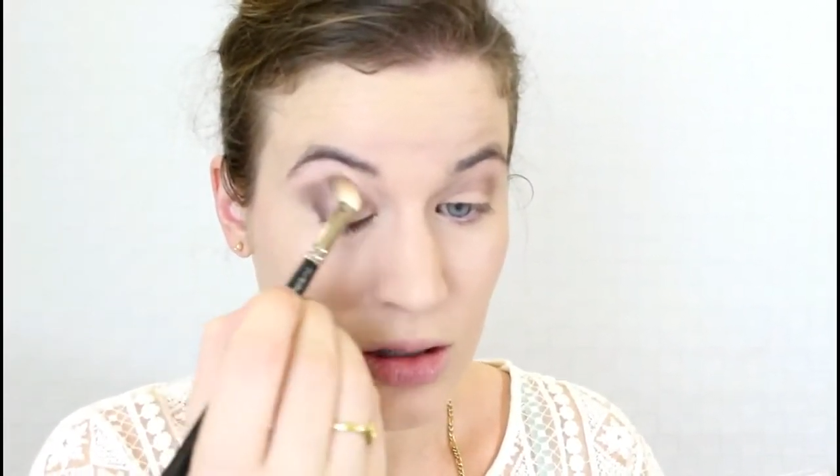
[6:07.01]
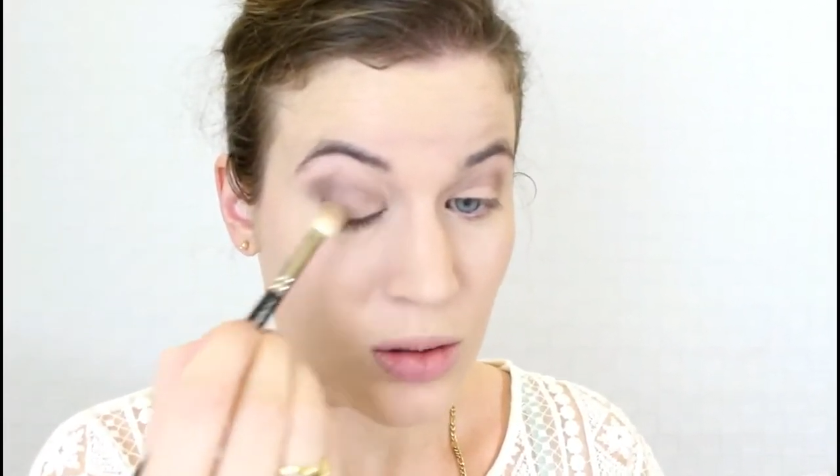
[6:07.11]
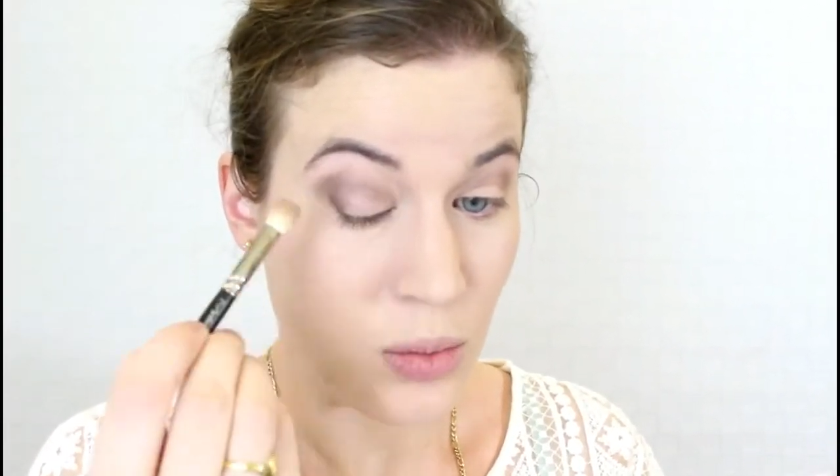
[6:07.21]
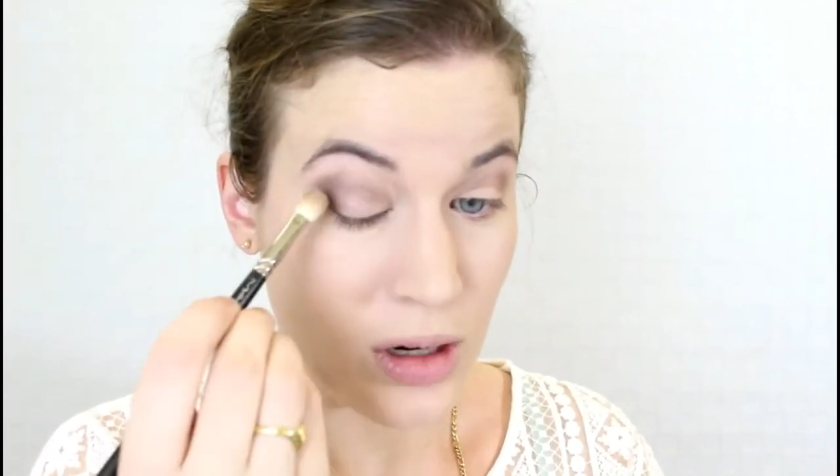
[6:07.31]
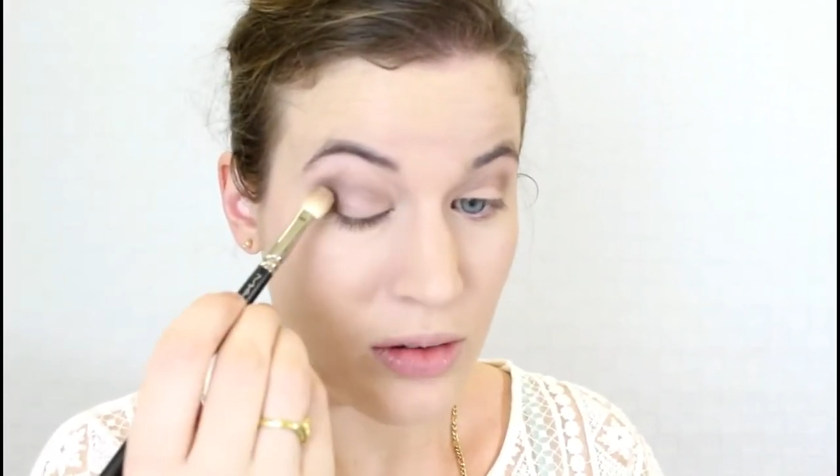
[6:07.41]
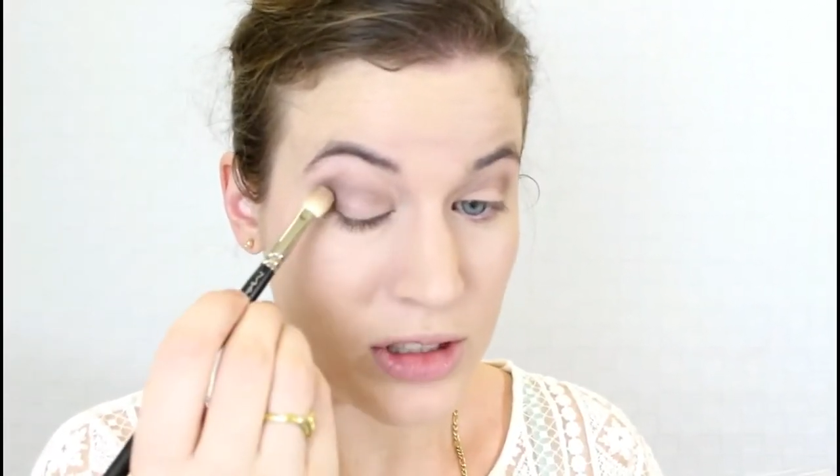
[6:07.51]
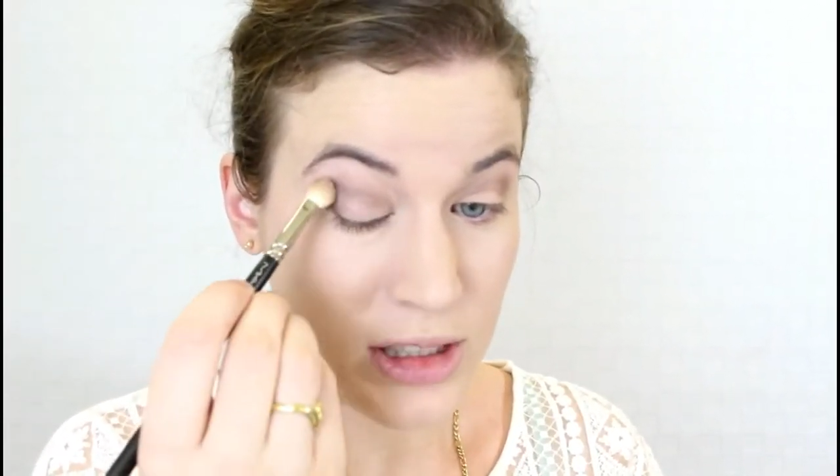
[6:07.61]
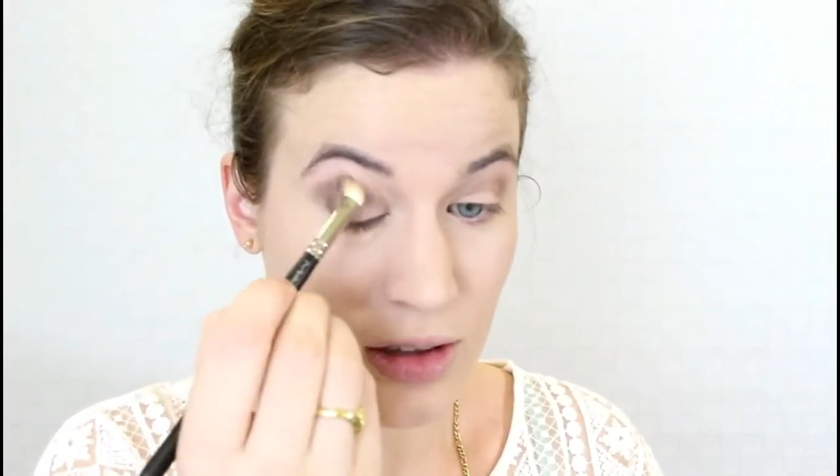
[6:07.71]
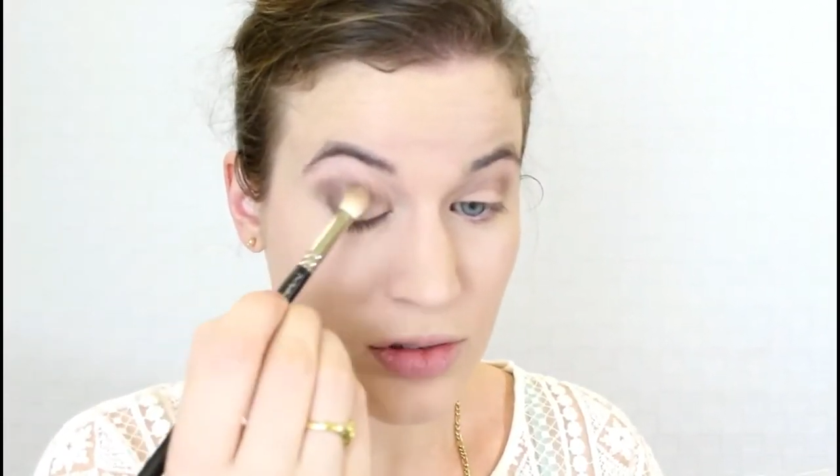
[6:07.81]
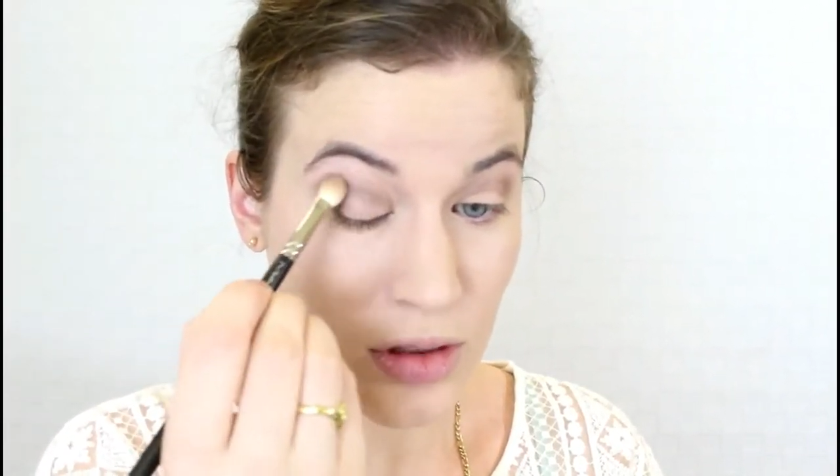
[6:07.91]
whatever's
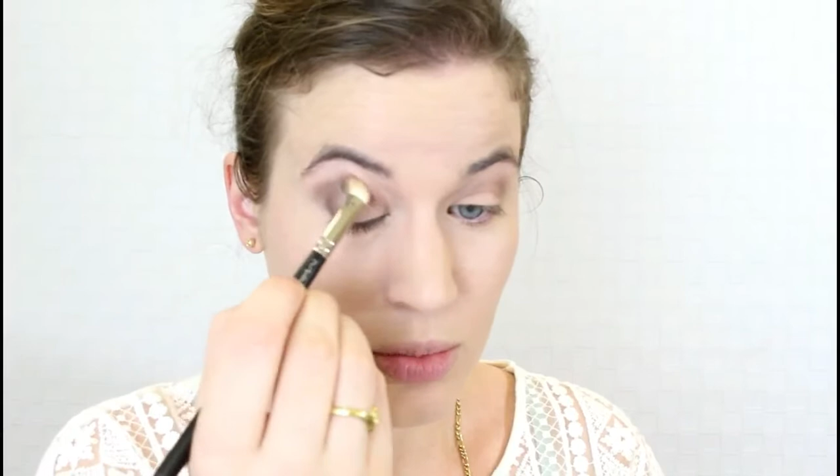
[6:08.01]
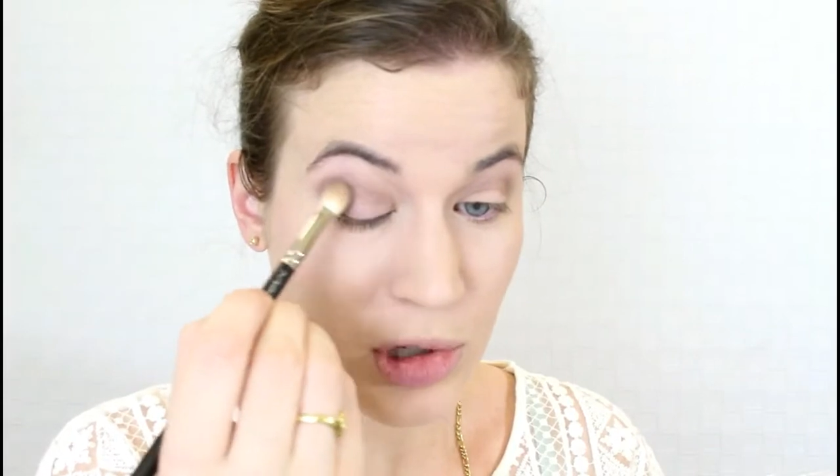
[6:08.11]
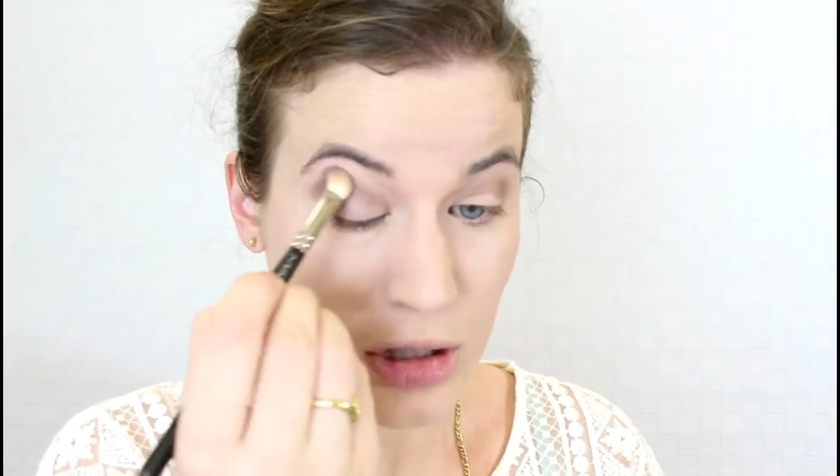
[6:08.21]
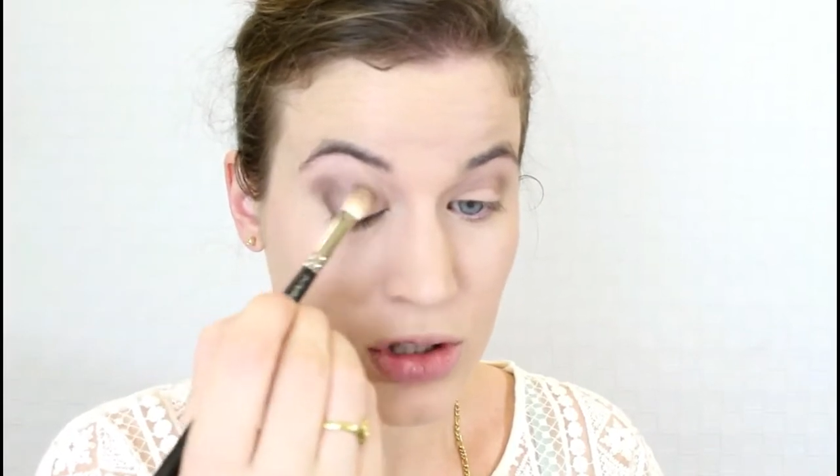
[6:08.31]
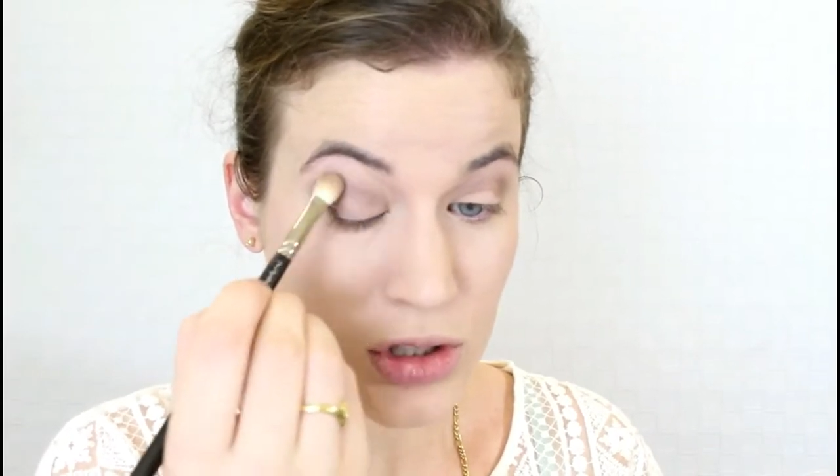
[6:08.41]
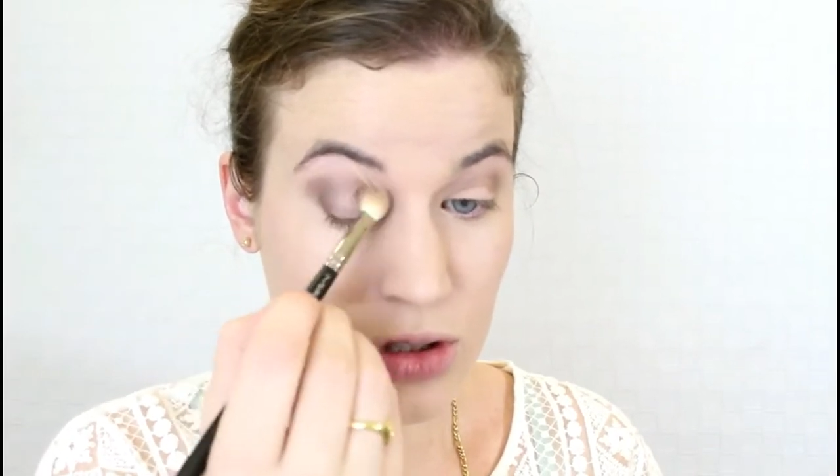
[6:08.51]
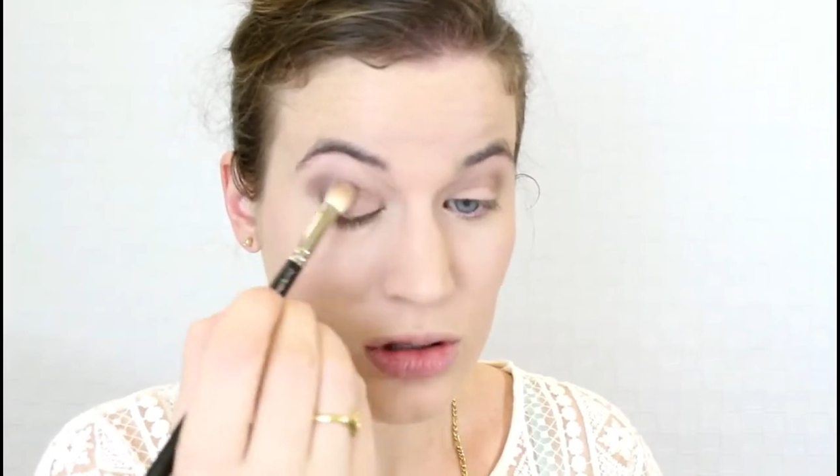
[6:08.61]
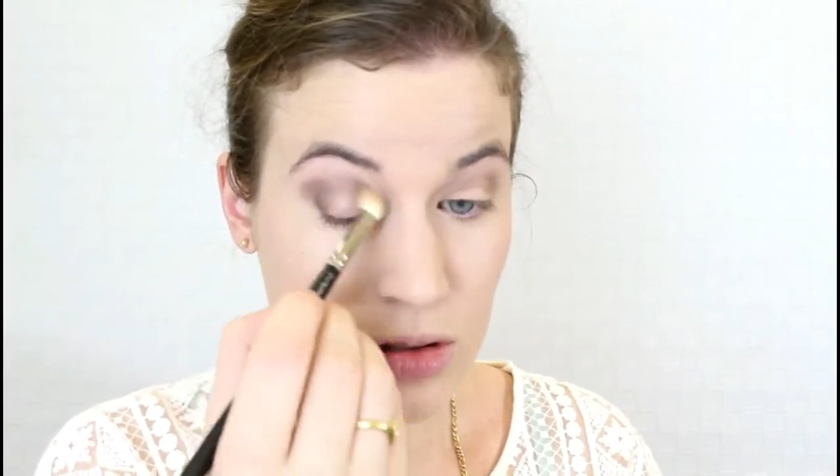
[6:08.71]
left on the brush.